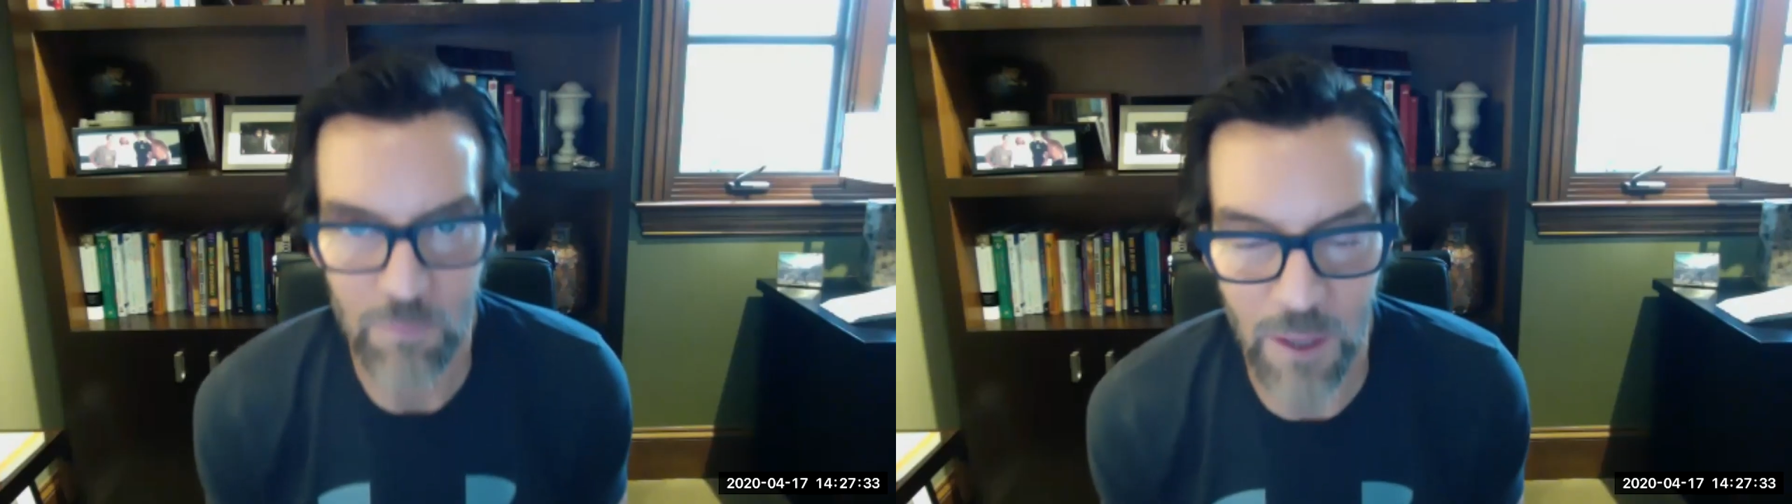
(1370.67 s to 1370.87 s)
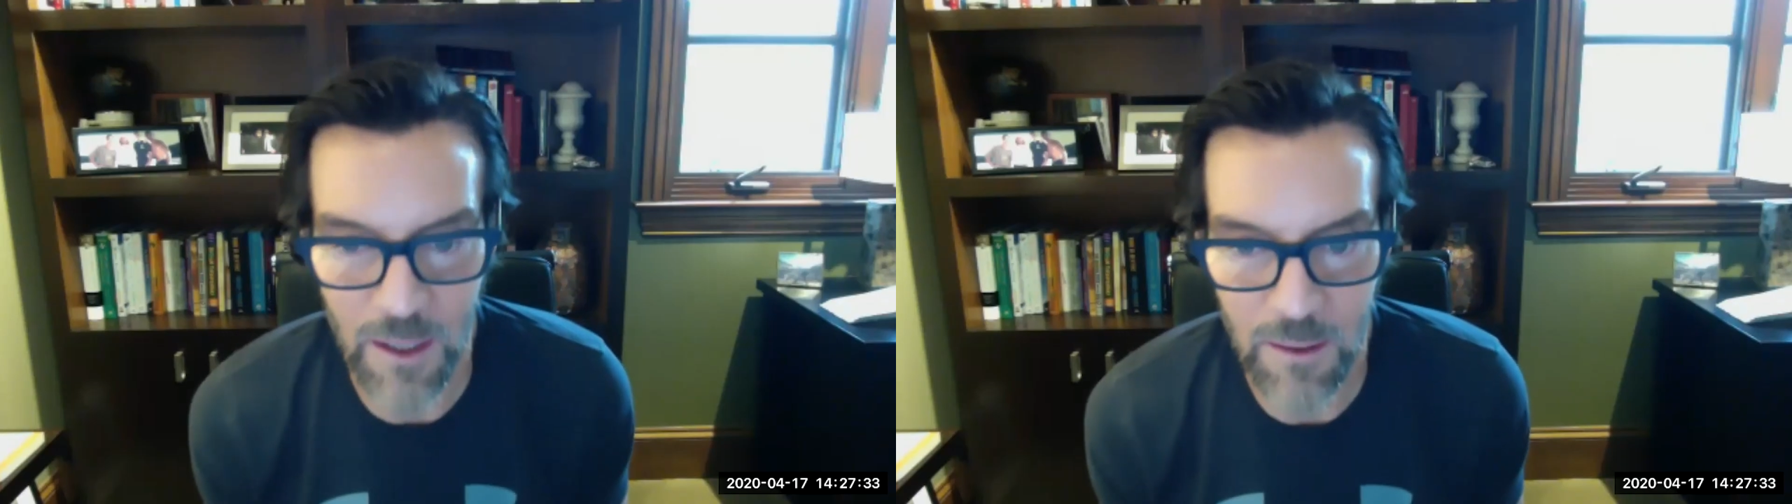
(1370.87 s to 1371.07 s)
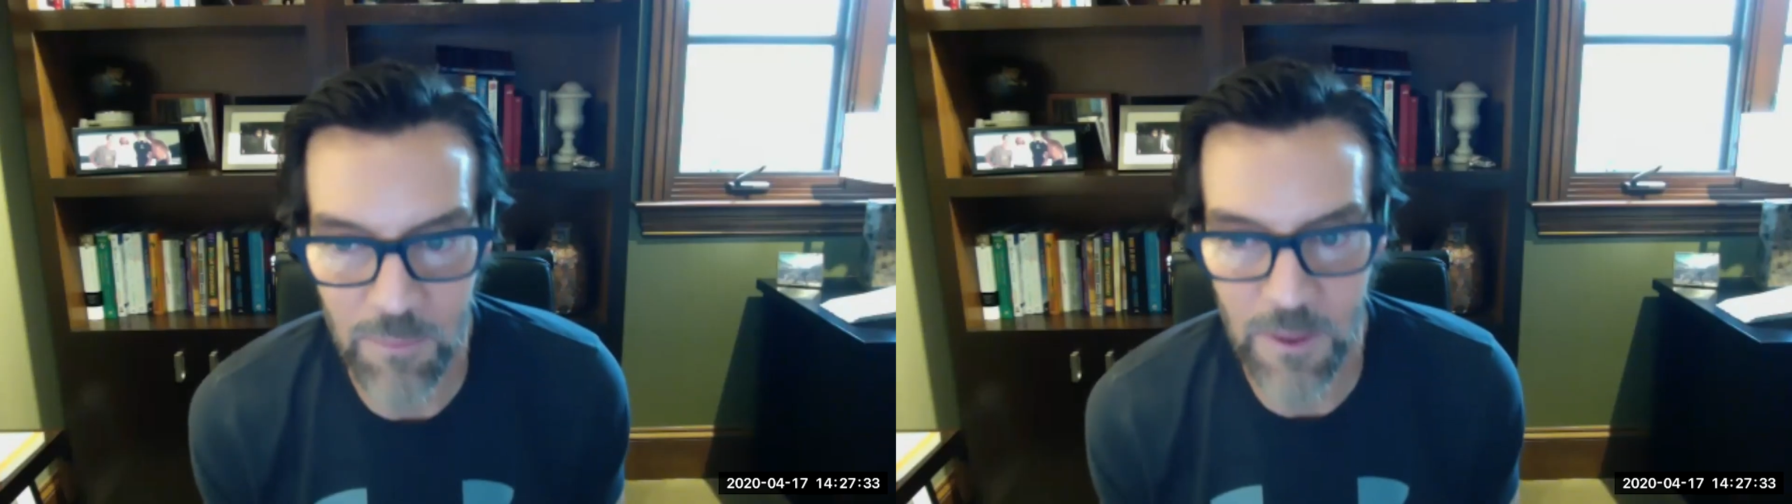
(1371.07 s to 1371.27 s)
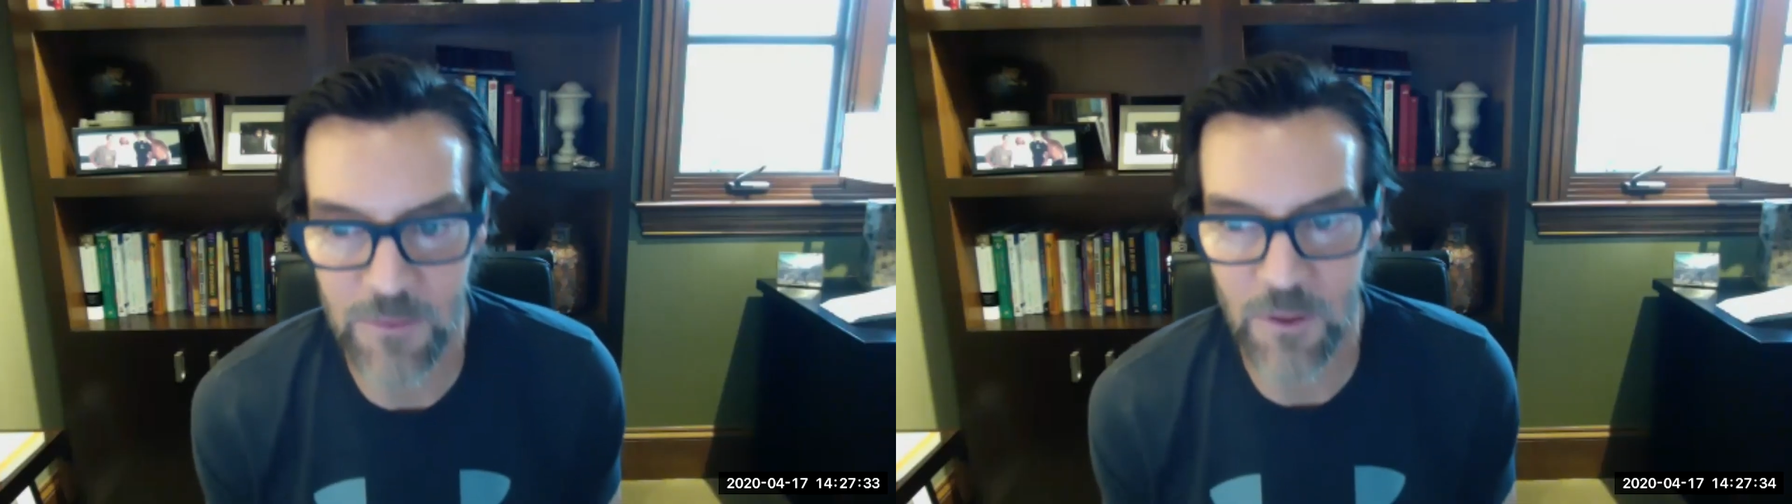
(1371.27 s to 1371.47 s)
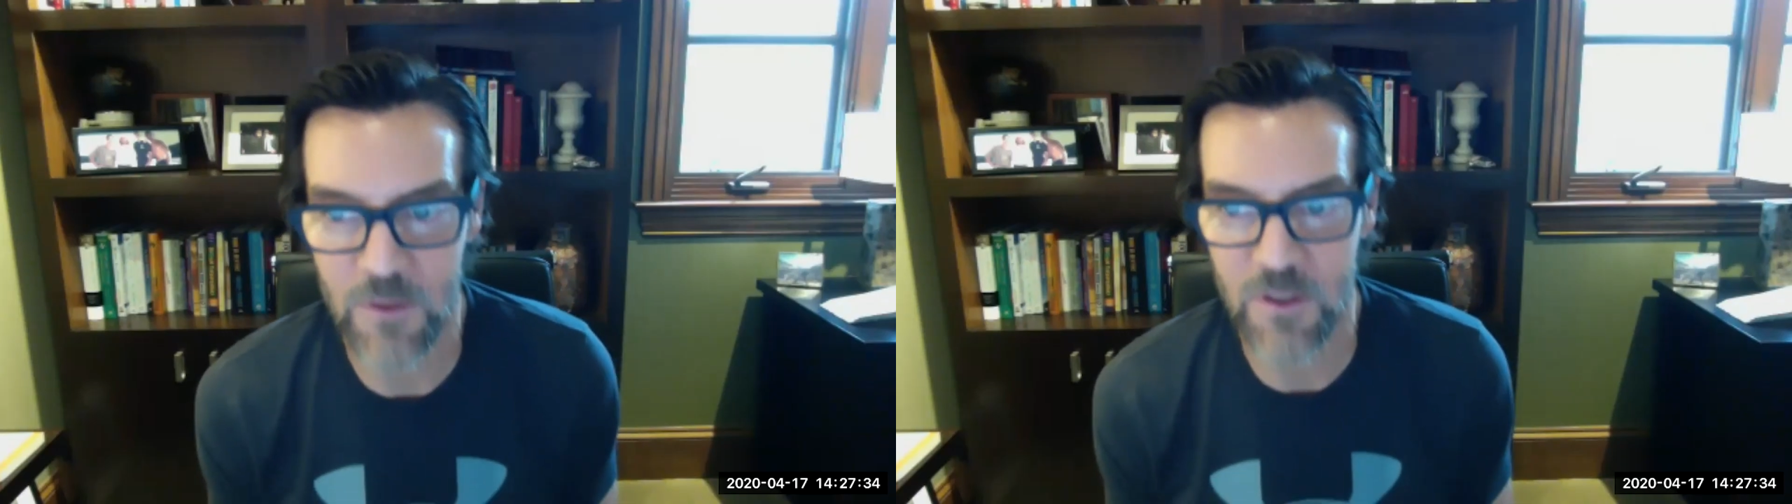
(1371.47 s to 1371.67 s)
but
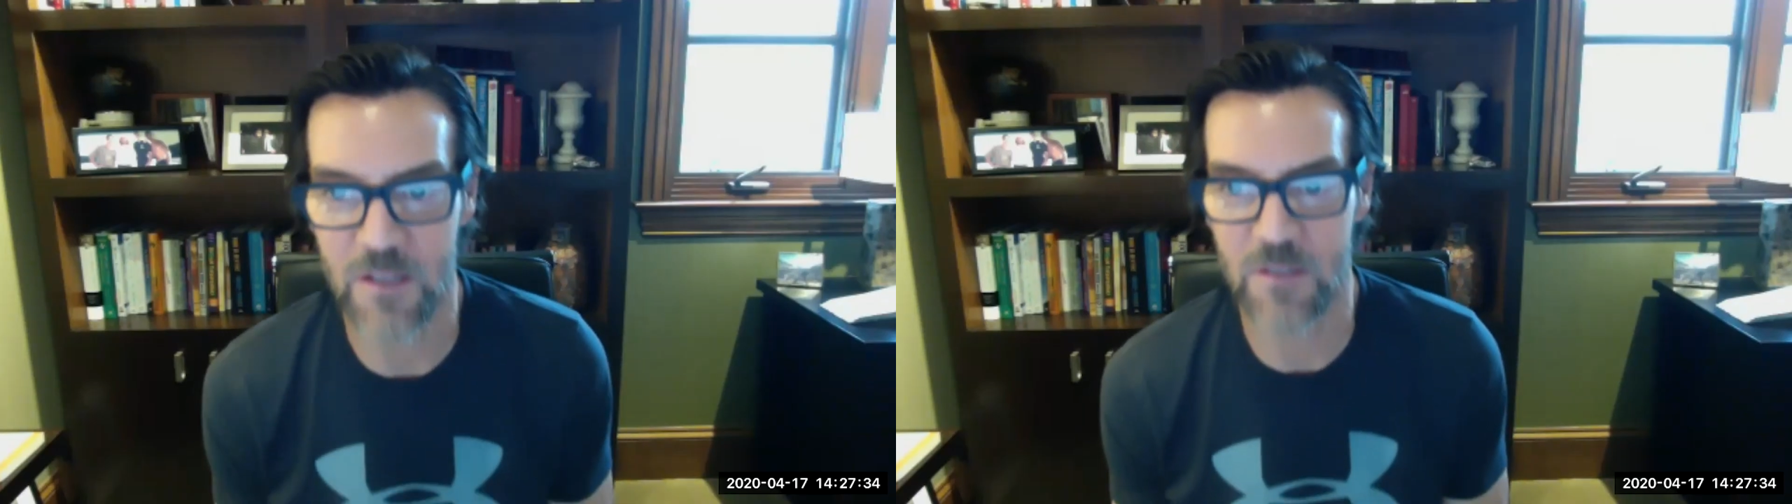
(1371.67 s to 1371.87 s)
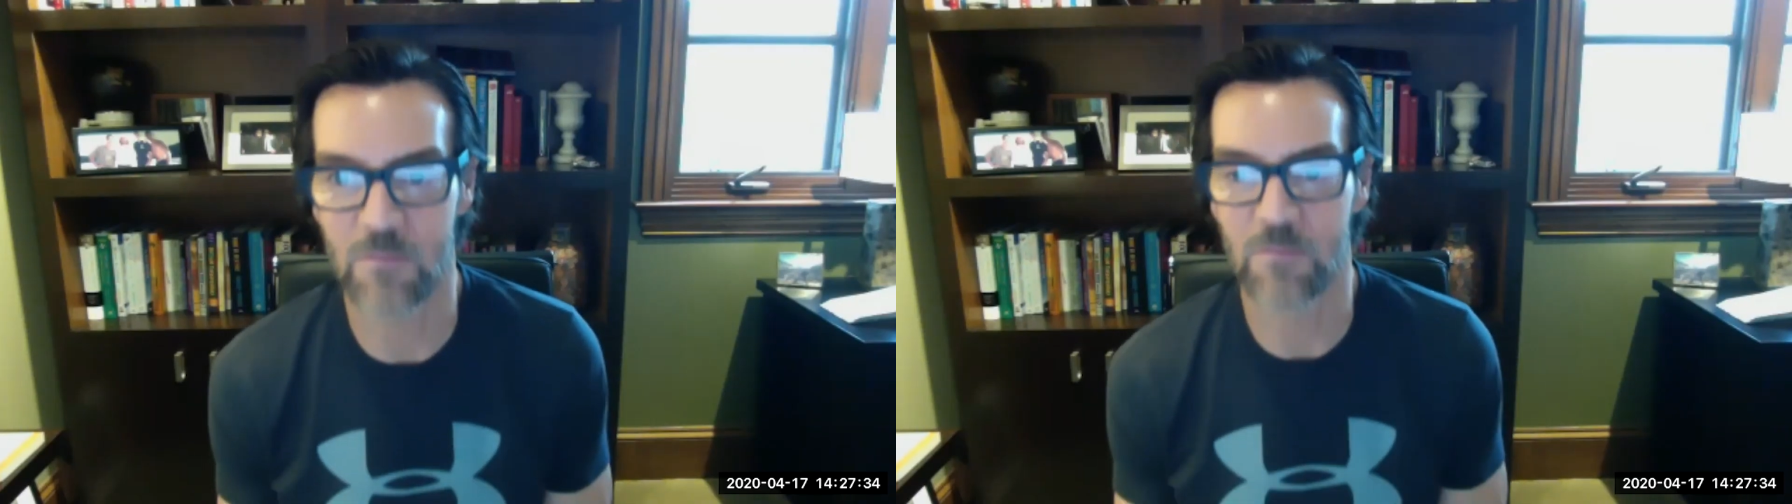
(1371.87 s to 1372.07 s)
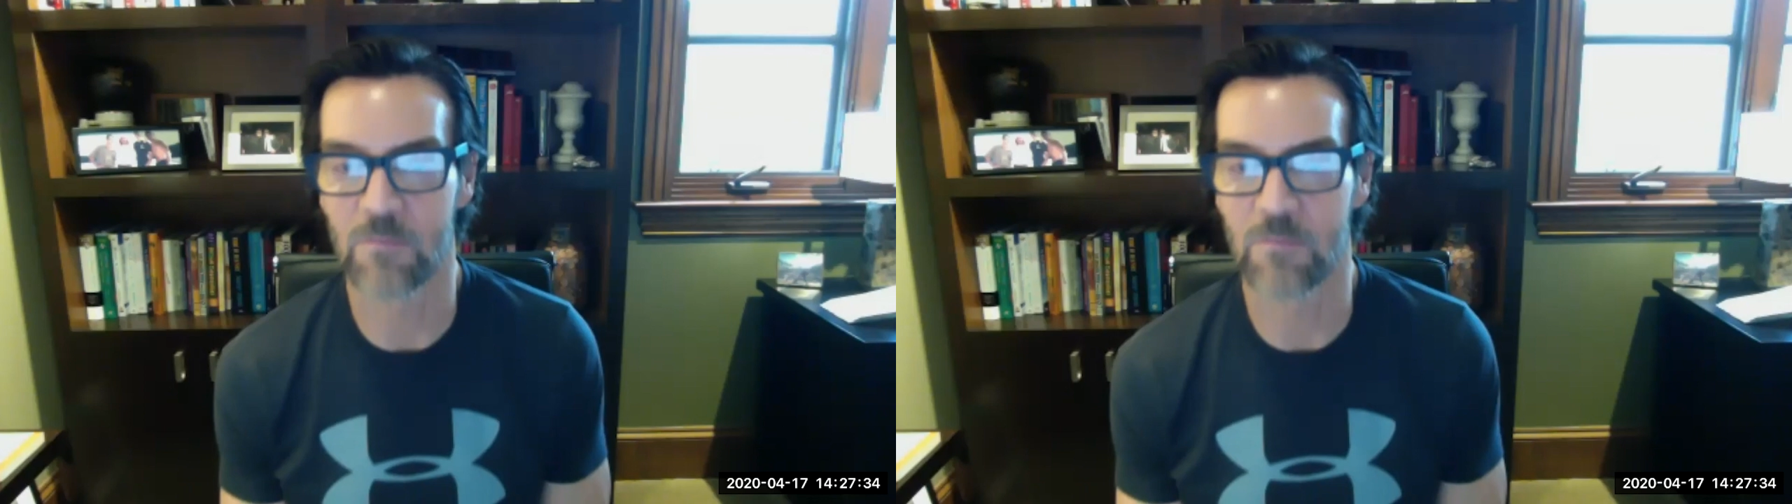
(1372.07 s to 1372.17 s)
but they're just,